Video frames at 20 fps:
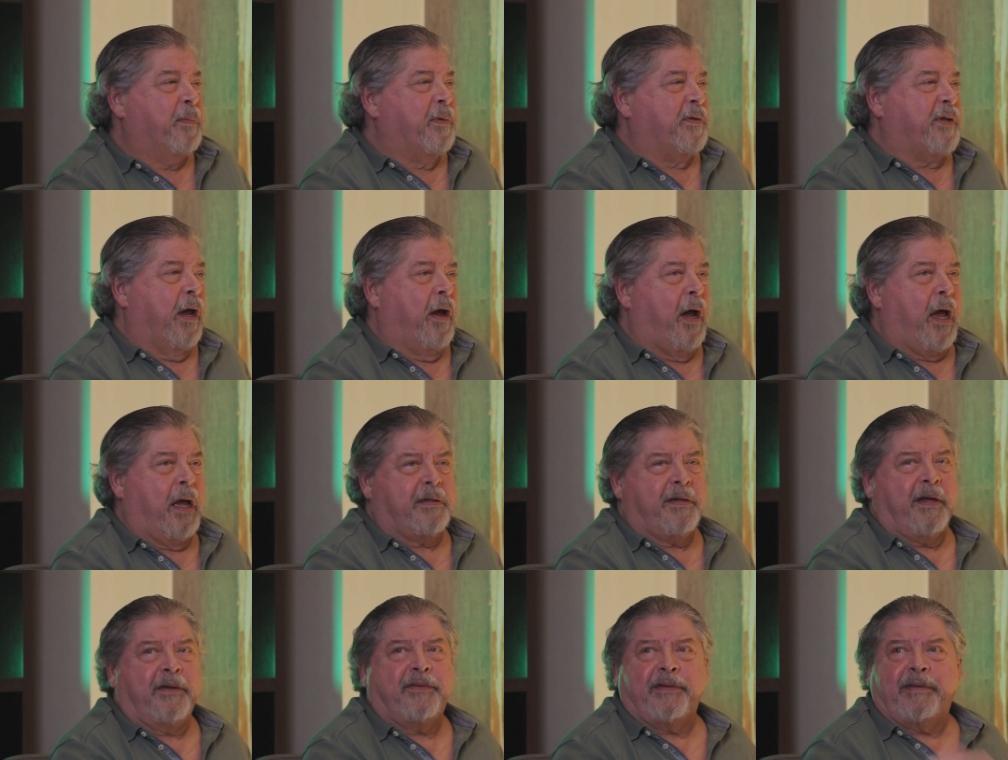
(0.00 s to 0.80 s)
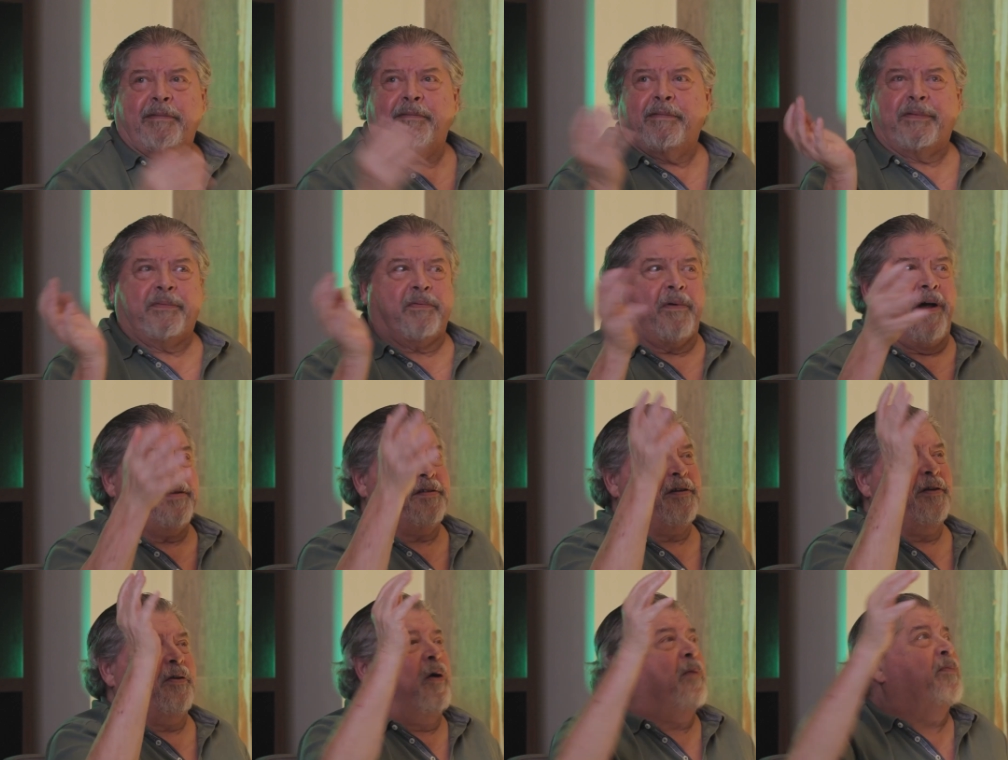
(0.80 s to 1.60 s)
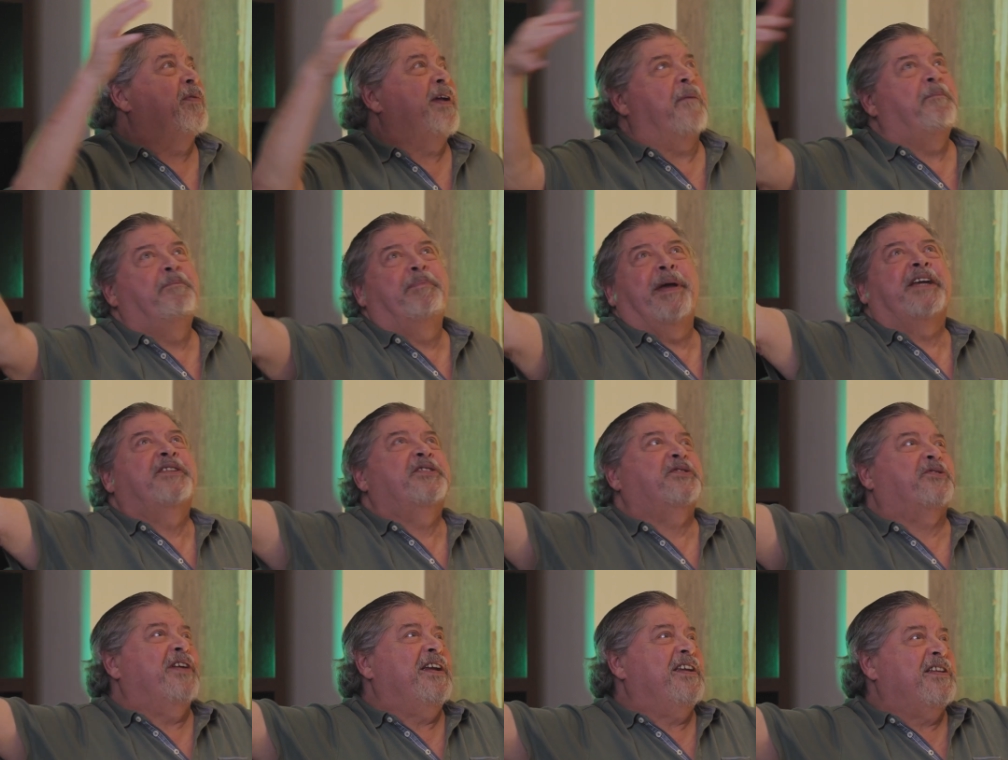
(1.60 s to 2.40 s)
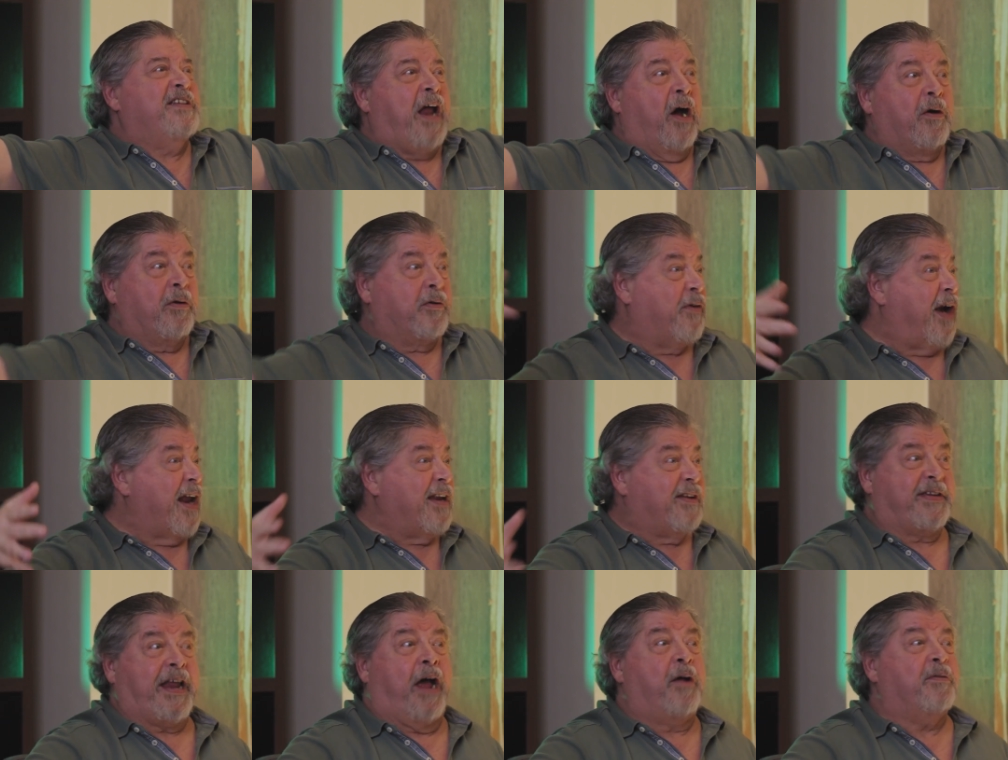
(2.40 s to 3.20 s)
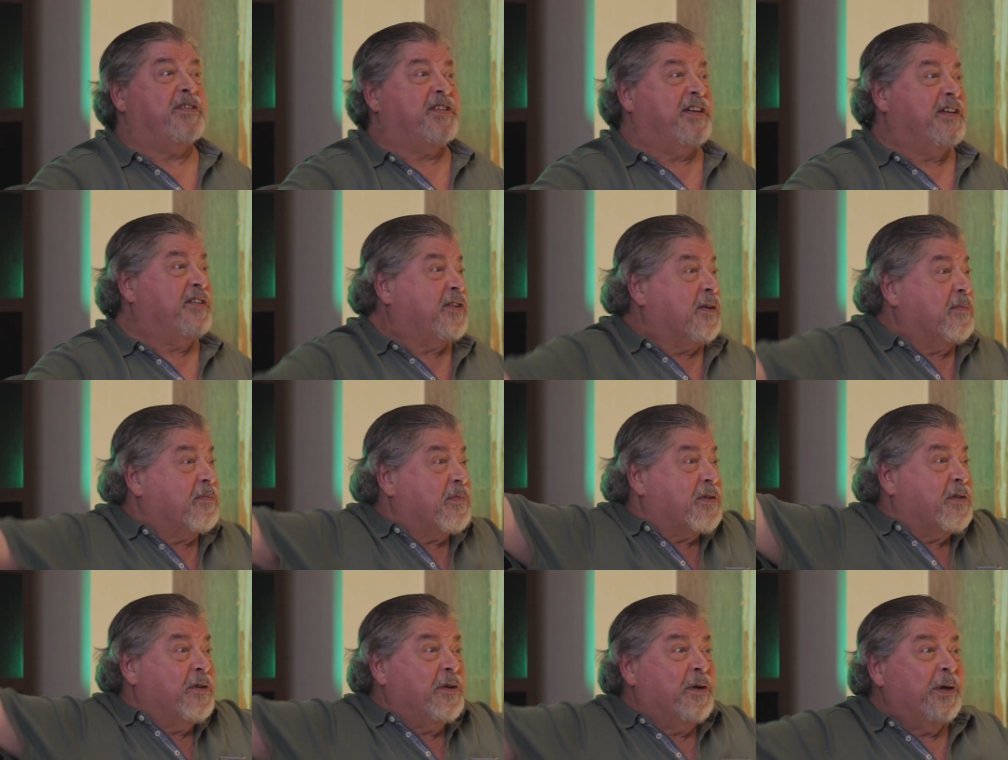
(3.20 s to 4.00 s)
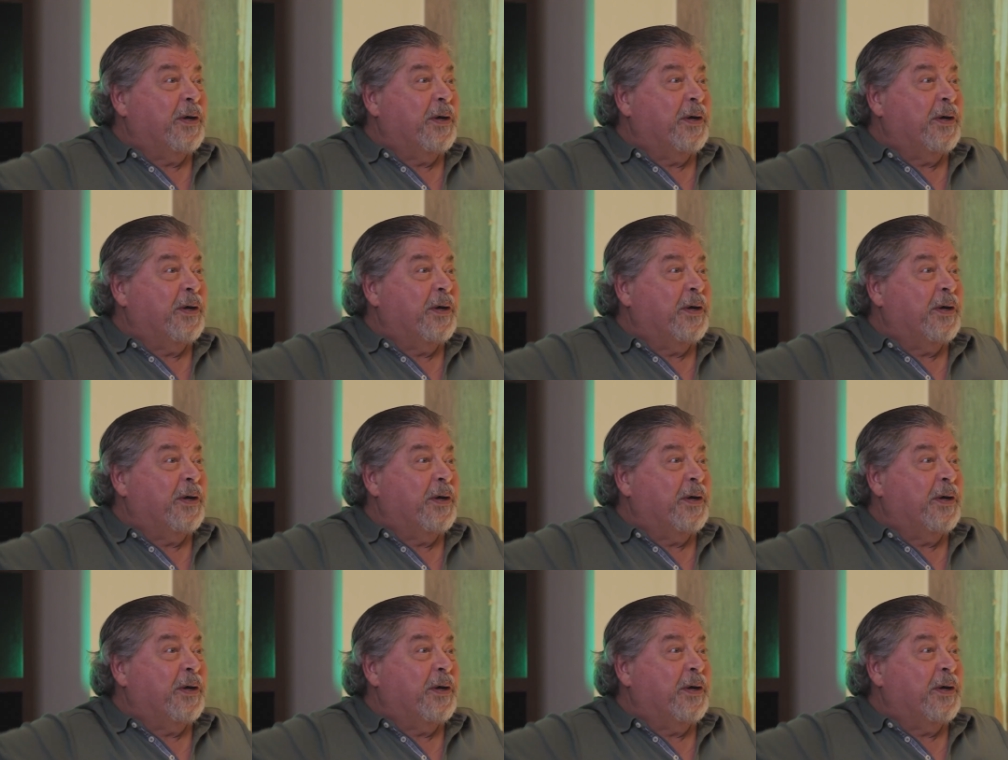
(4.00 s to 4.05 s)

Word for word: people say, oh, just watch at home. We have big screens now, great sound systems.